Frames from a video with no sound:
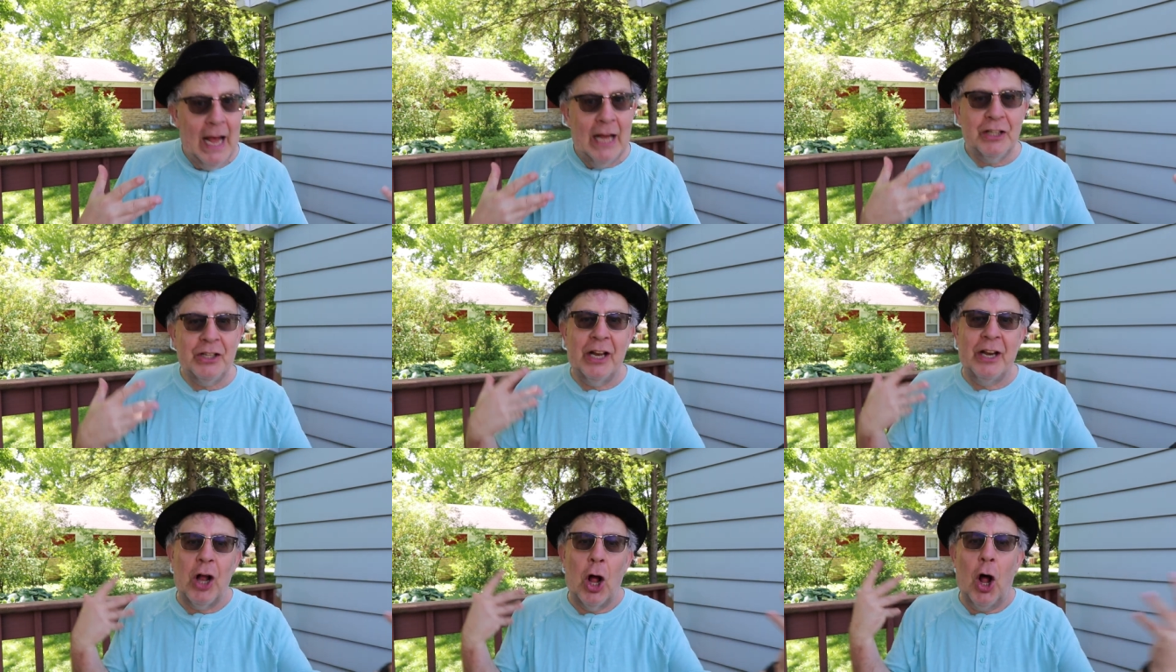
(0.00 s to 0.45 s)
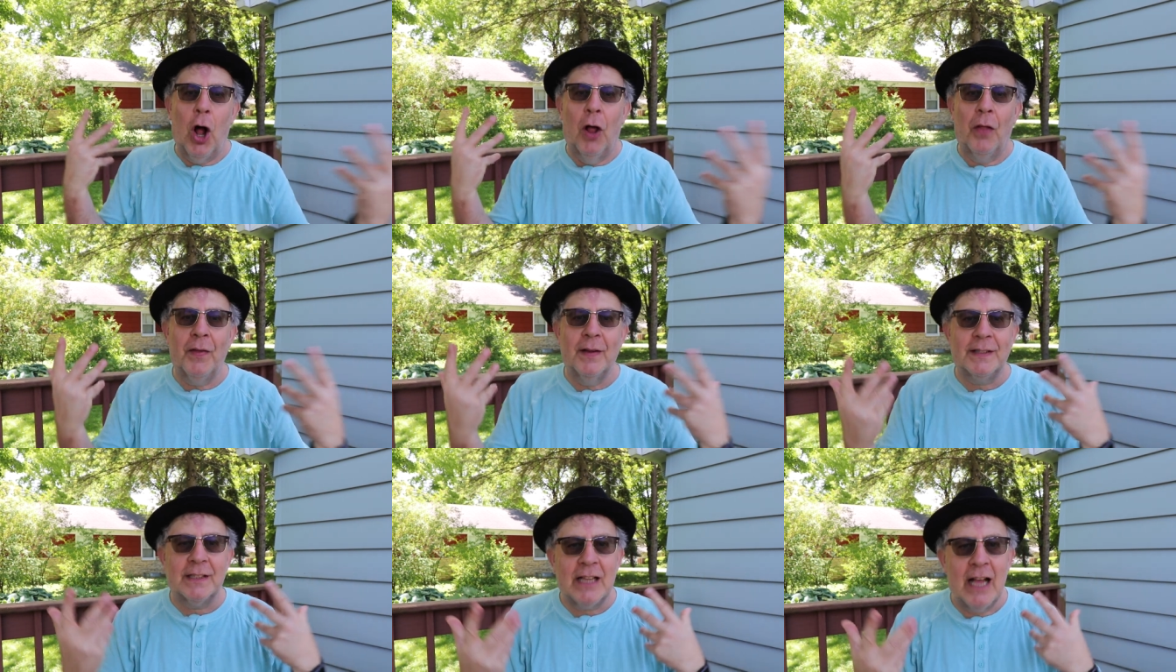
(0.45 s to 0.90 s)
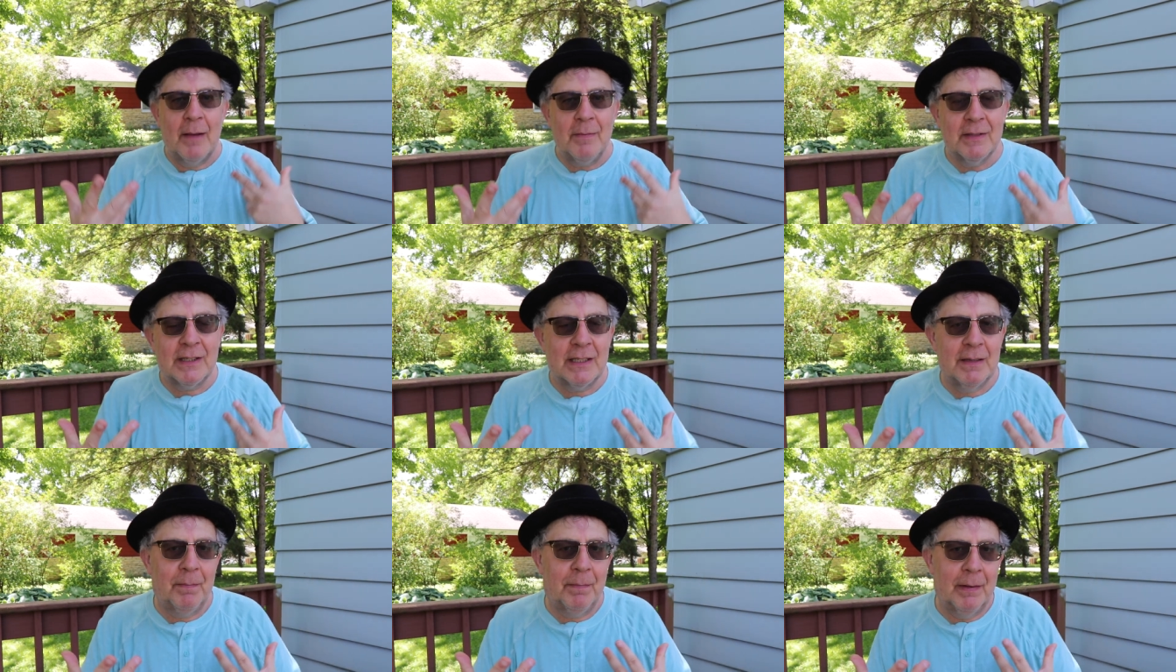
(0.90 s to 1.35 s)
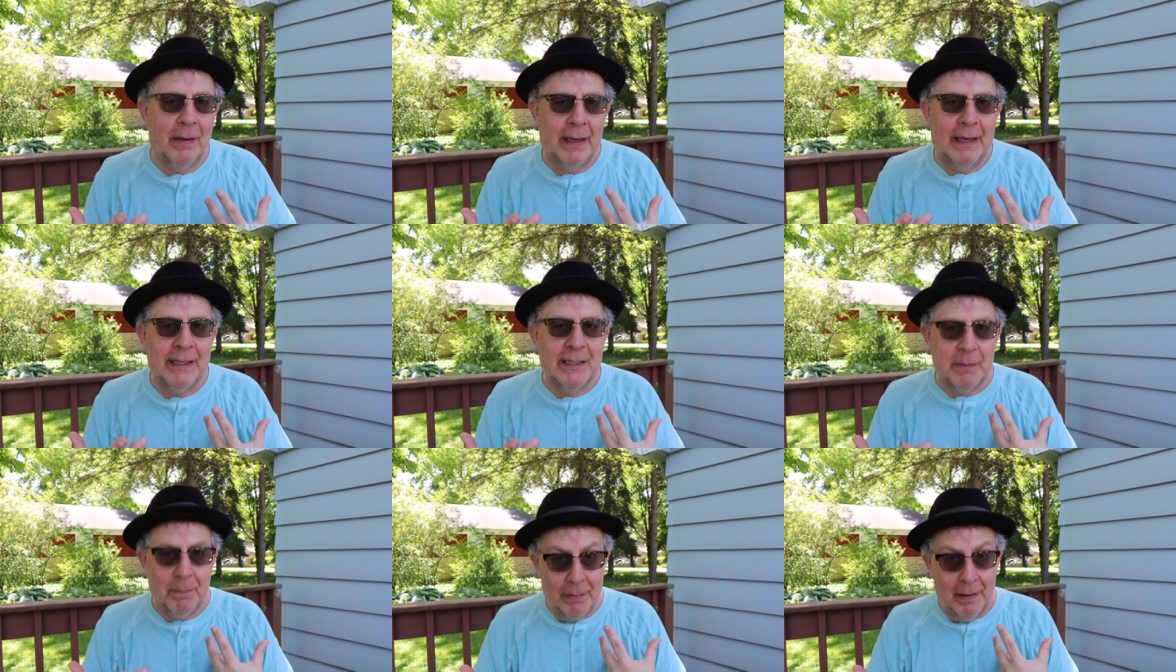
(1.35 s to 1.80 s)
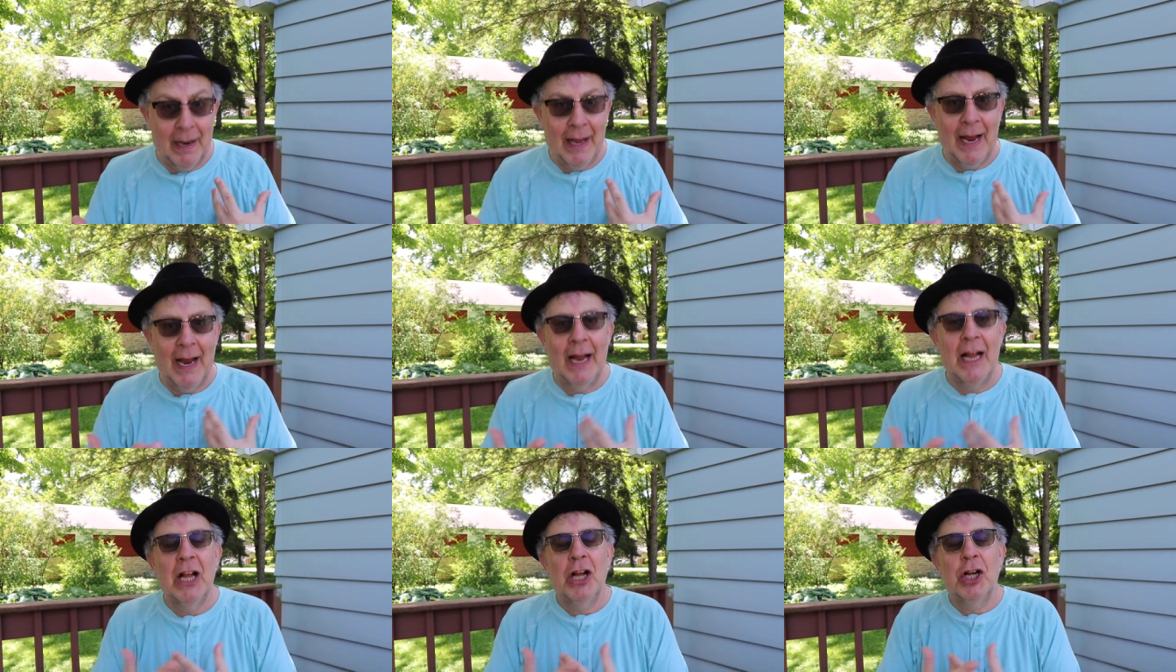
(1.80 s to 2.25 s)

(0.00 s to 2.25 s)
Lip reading: Then all this comes into play.